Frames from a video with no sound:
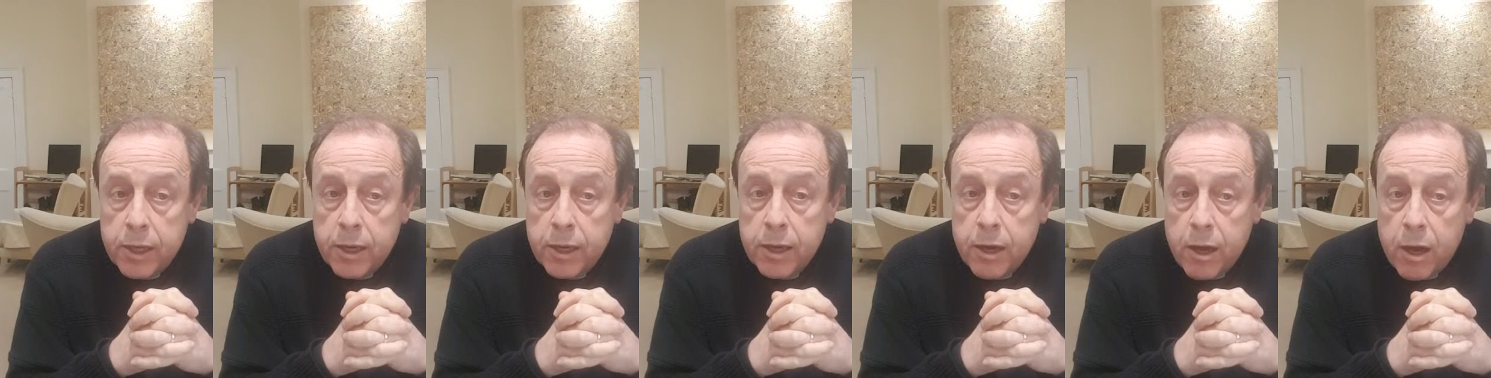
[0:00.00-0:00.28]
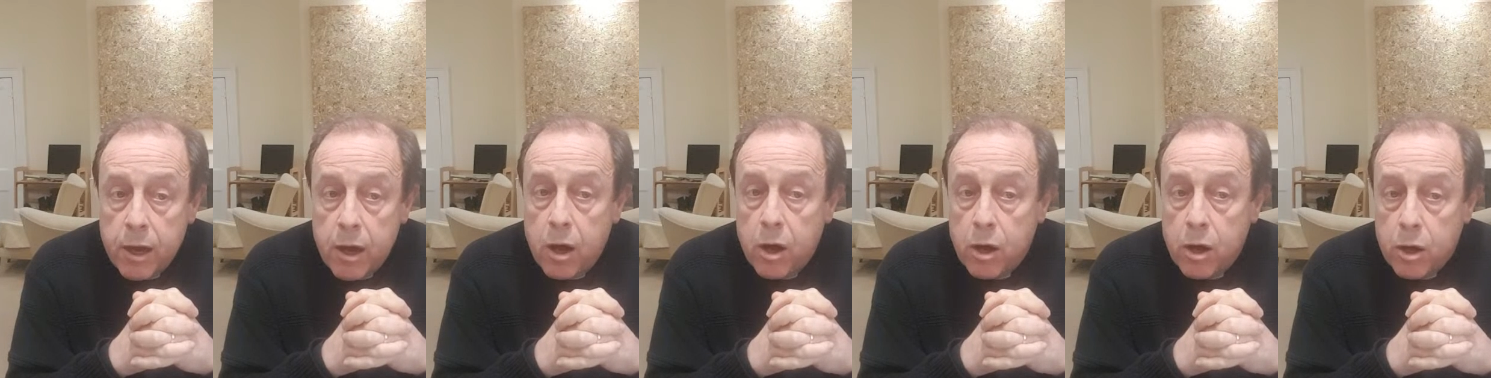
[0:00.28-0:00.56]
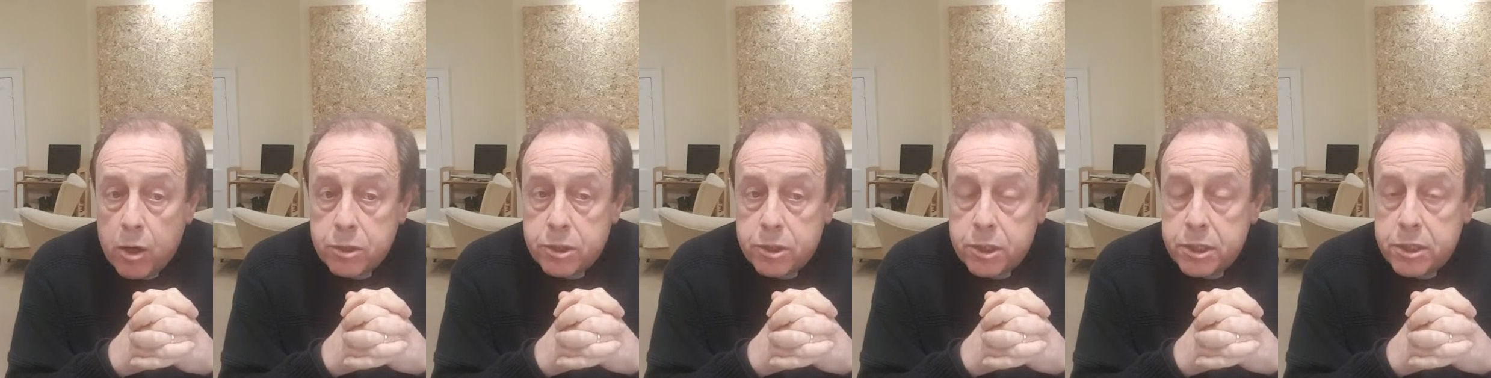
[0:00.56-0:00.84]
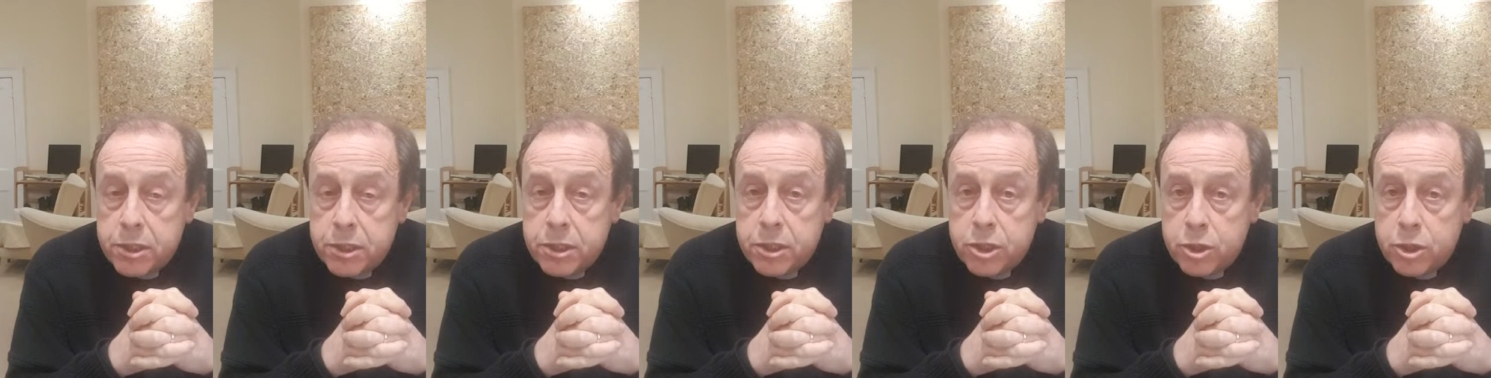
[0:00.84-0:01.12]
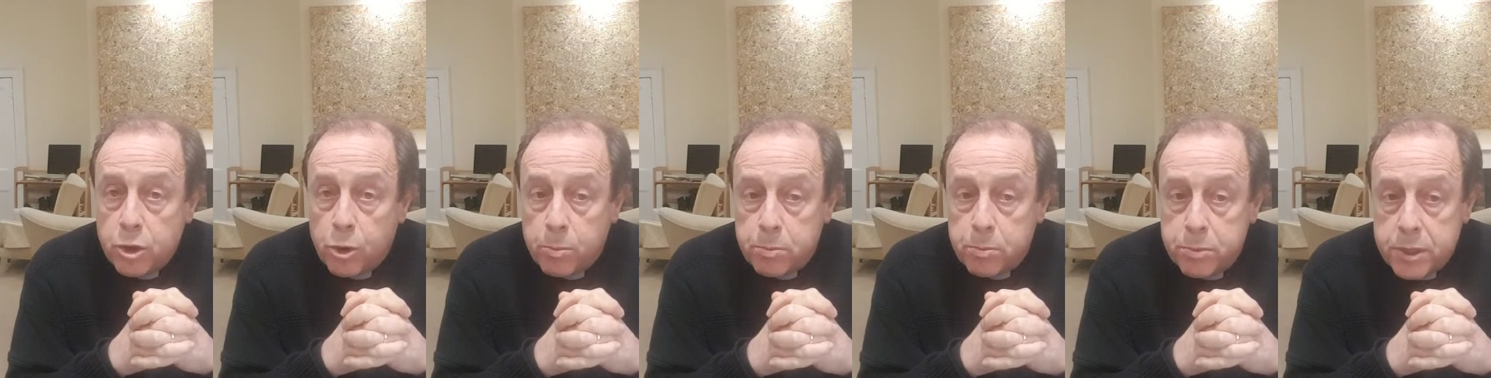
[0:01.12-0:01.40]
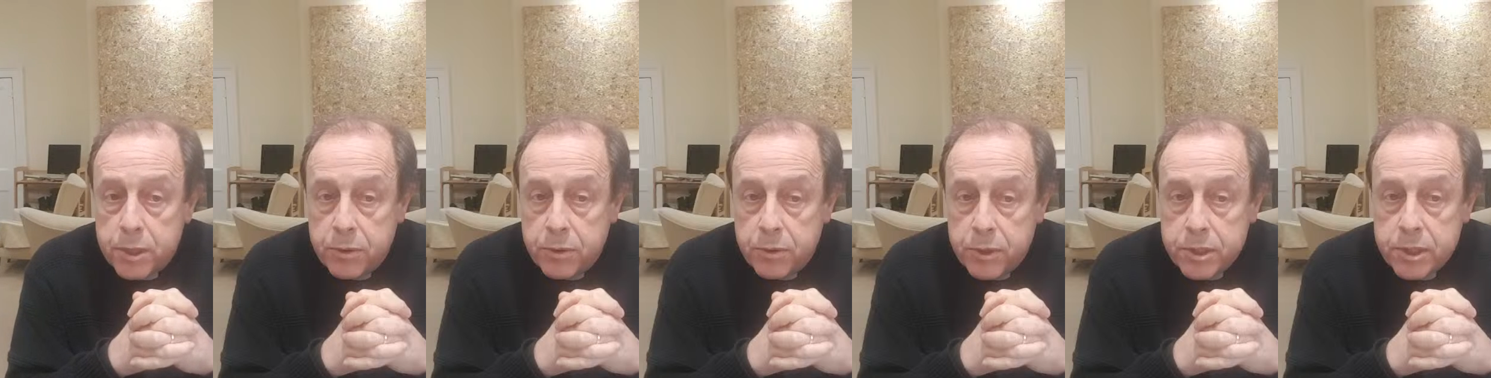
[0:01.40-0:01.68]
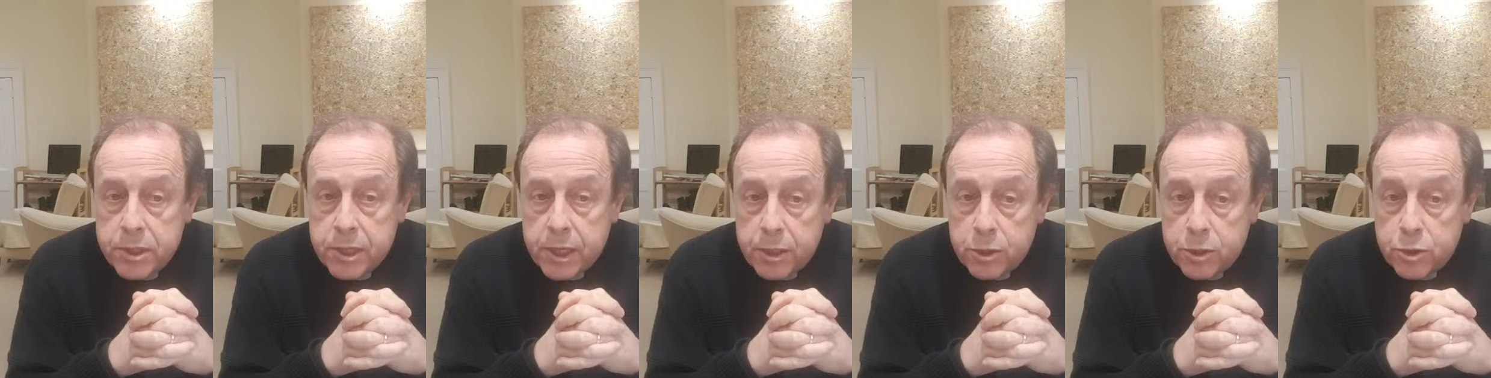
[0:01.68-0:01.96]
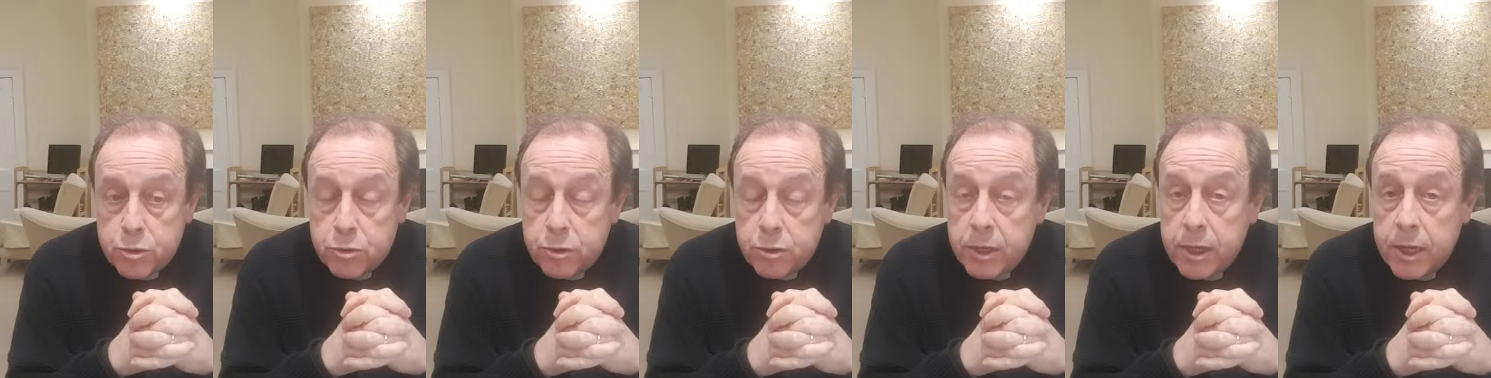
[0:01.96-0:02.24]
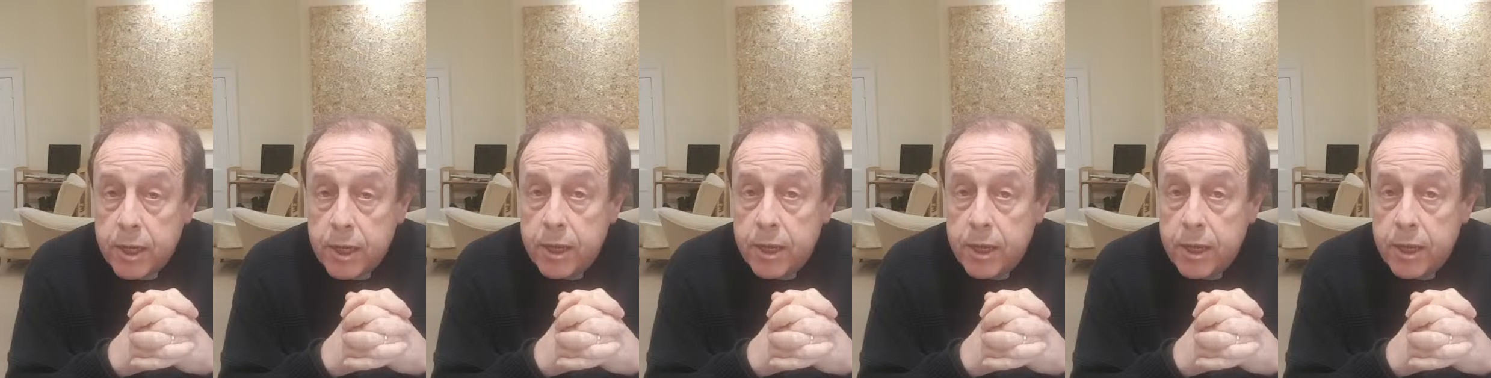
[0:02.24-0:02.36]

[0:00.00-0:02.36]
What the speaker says: hardest jobs in this country.